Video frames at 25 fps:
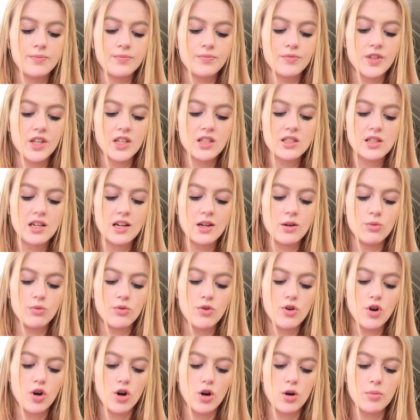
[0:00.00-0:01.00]
This little
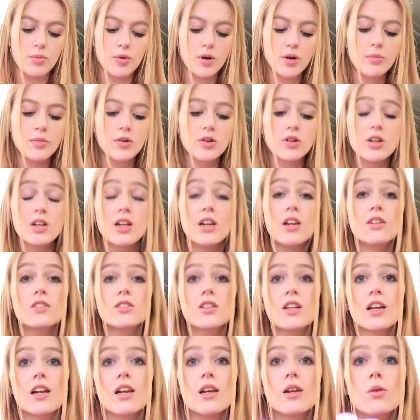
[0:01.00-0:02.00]
knob. Oh my god, it looks
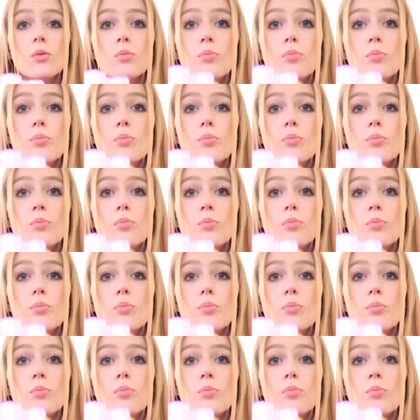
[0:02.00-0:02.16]
like a little